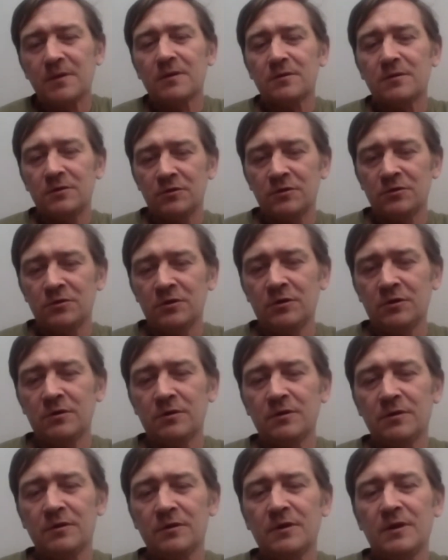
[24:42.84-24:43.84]
You
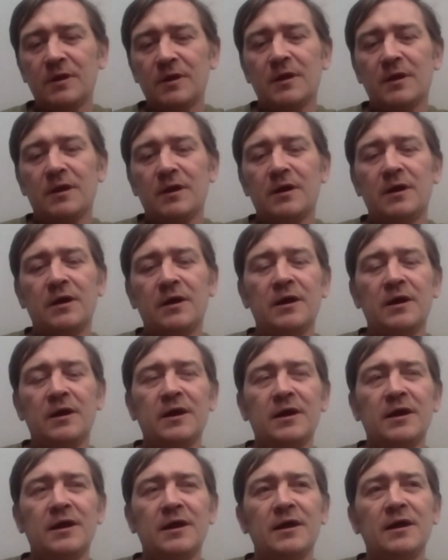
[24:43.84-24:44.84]
know, uh,
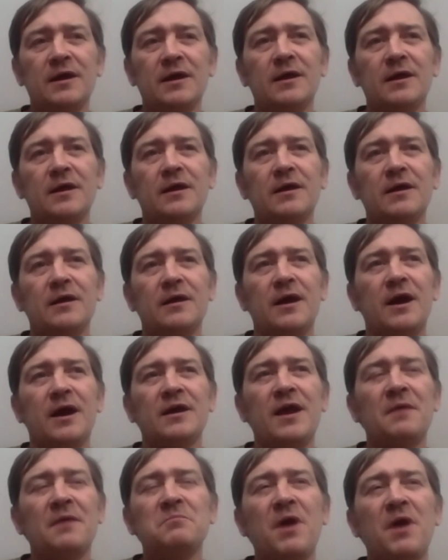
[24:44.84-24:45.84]
I,
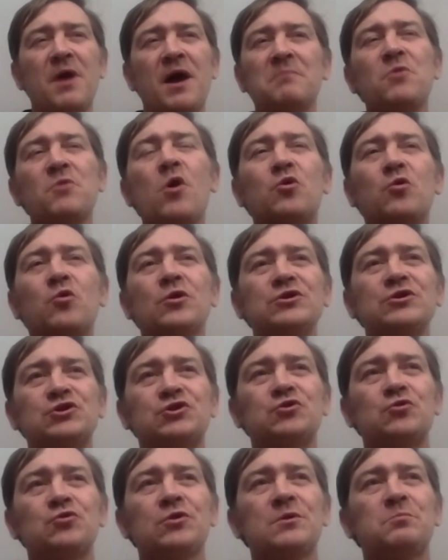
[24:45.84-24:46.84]
am I'm, I'm not quite
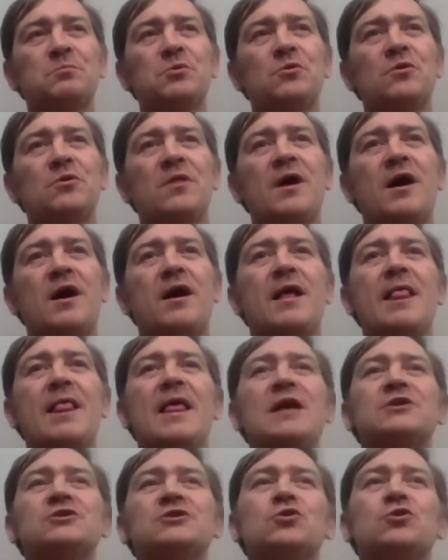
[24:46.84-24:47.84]
sure about that.
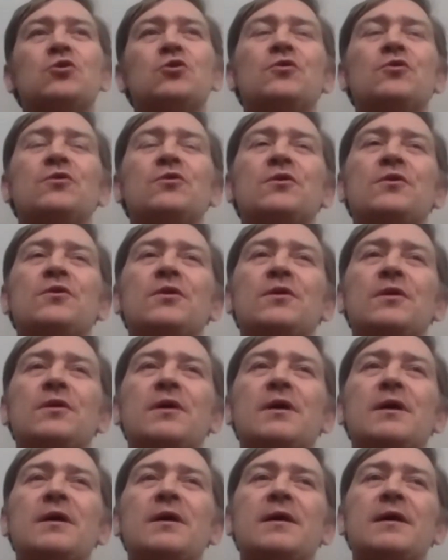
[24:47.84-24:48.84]
So,
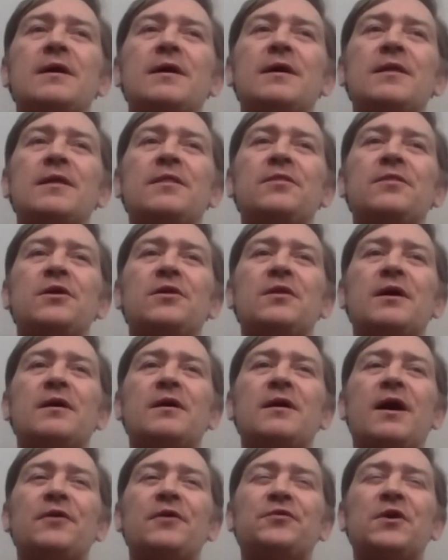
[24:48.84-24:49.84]
the,
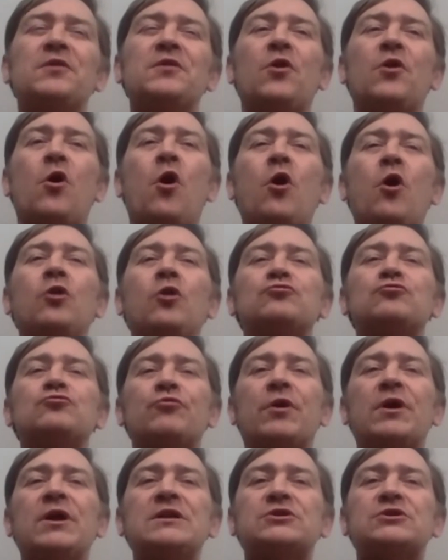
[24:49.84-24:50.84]
I think the alt
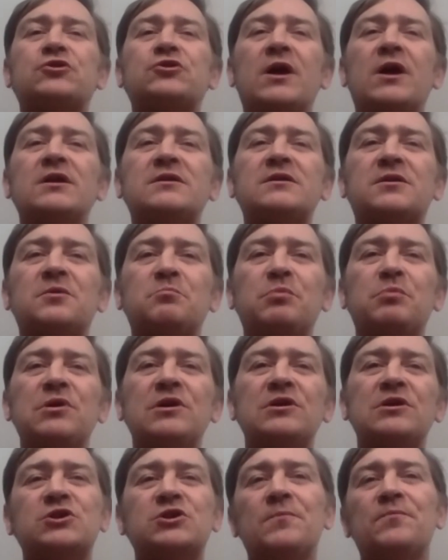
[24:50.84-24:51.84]
right tried to
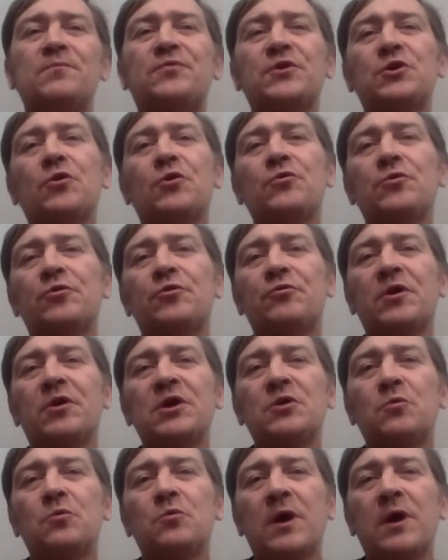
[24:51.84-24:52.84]
be something on the
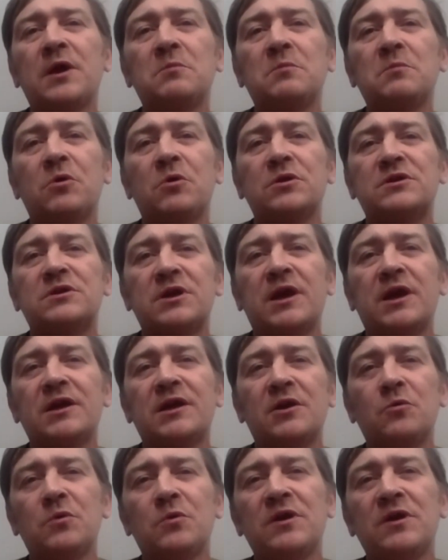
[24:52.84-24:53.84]
right wing, but to
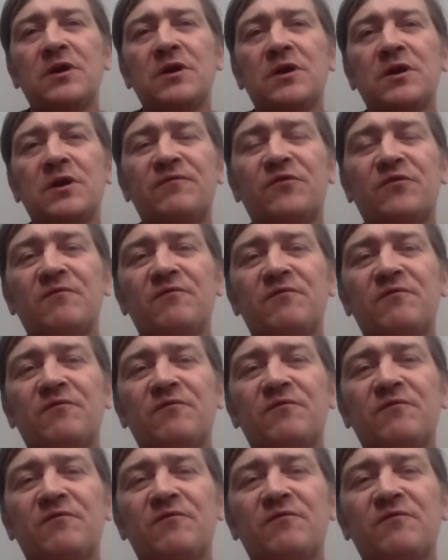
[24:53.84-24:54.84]
get away from
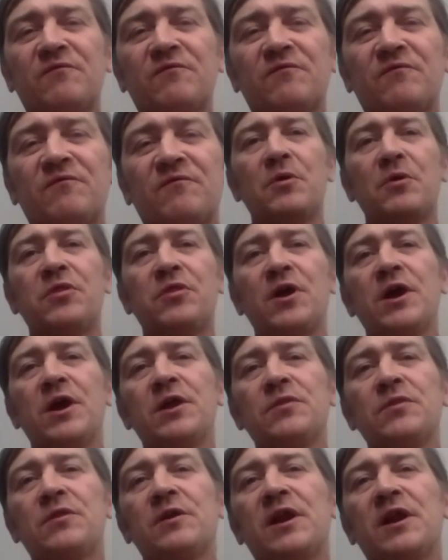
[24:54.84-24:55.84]
fascism.
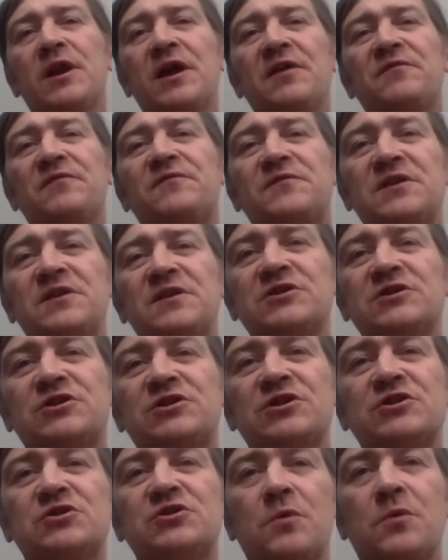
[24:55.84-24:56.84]
But then the lefties
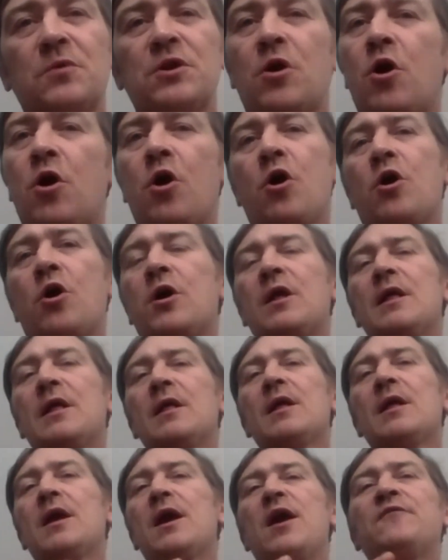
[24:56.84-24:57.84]
just went, oh,
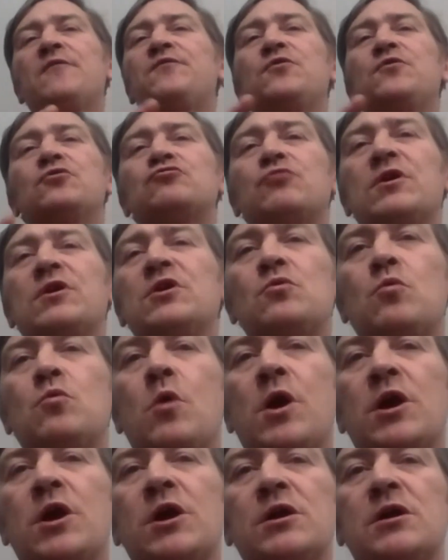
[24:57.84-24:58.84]
if you're right
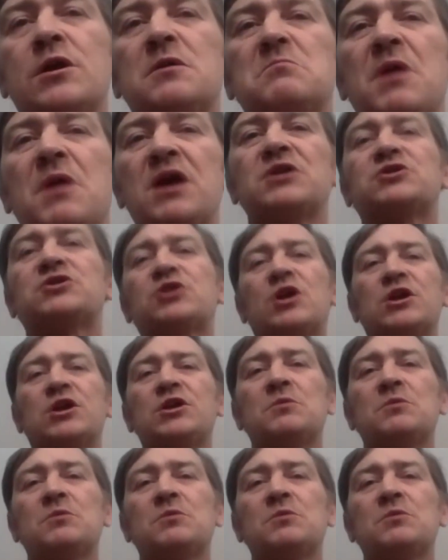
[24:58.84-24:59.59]
wing, that's it.